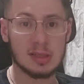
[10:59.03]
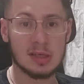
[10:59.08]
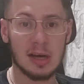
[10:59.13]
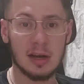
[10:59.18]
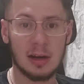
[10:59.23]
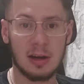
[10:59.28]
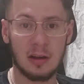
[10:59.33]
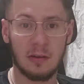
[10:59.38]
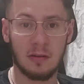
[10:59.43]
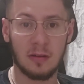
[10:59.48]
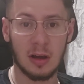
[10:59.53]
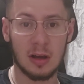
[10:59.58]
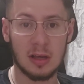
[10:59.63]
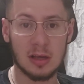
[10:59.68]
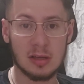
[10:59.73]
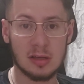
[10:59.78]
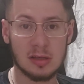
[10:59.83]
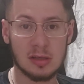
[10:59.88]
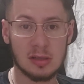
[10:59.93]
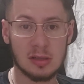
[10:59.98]
The
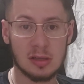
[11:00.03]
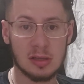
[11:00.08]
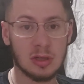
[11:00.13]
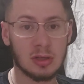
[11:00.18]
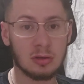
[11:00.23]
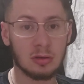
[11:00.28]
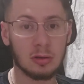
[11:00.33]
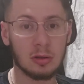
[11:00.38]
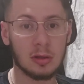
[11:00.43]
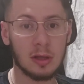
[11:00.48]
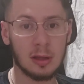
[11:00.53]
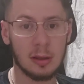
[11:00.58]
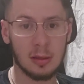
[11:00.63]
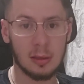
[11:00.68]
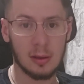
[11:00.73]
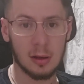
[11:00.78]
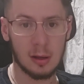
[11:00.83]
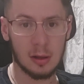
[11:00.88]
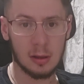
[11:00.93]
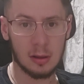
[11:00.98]
sacrifice is not
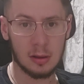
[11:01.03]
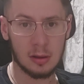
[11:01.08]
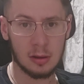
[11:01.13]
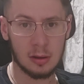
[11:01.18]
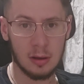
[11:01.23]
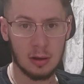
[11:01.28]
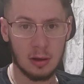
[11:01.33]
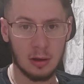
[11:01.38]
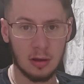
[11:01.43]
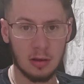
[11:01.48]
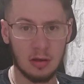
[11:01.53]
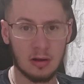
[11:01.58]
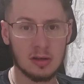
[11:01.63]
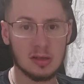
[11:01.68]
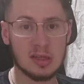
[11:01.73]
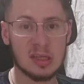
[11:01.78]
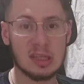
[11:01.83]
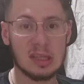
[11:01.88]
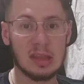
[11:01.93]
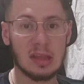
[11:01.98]
yet done.
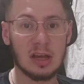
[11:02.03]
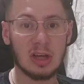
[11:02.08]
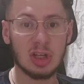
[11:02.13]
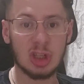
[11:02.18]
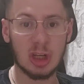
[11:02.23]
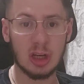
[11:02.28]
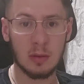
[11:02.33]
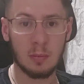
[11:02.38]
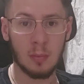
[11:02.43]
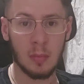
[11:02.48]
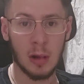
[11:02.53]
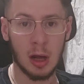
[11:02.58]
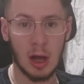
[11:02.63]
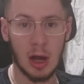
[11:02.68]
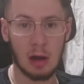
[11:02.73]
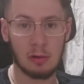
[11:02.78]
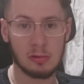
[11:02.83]
There's Deshem